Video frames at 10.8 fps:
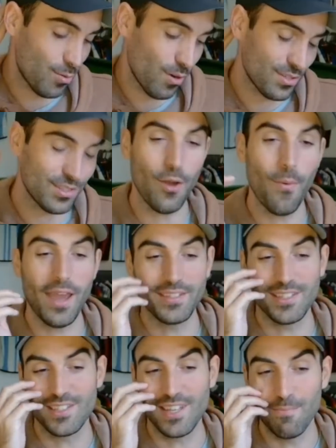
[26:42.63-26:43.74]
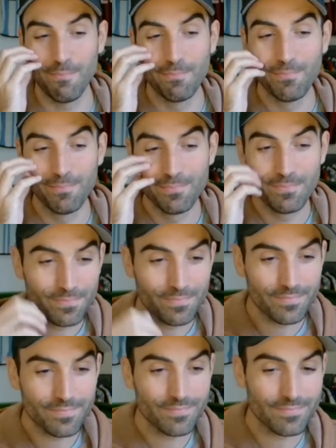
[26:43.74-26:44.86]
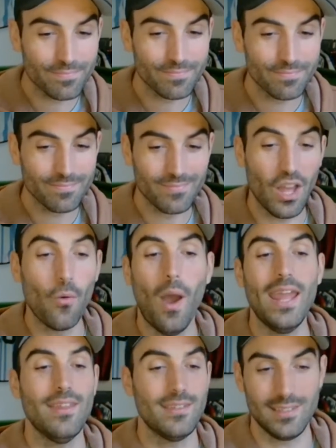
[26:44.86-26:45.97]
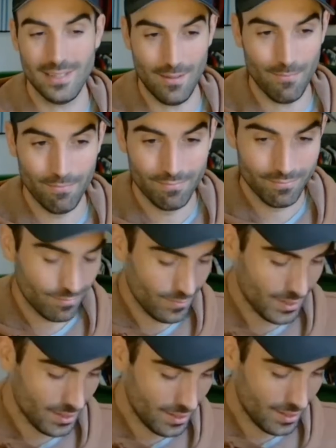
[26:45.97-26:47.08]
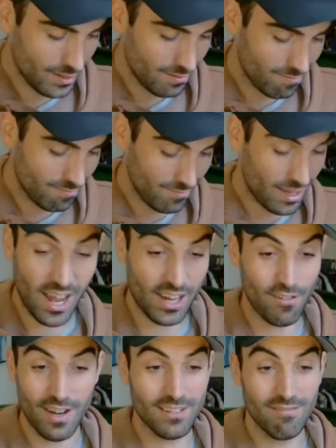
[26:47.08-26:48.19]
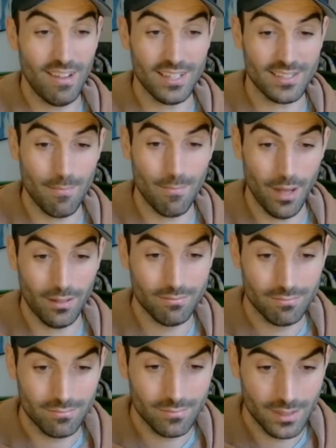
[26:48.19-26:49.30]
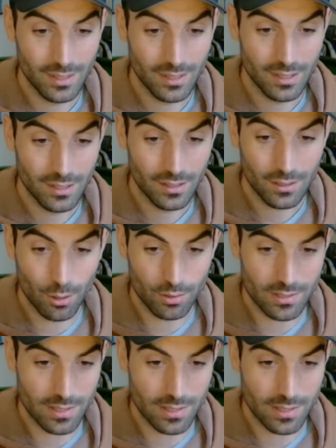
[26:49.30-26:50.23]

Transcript: was, no way this is him. No way this is him. And I agree. It's Timber. Of course it's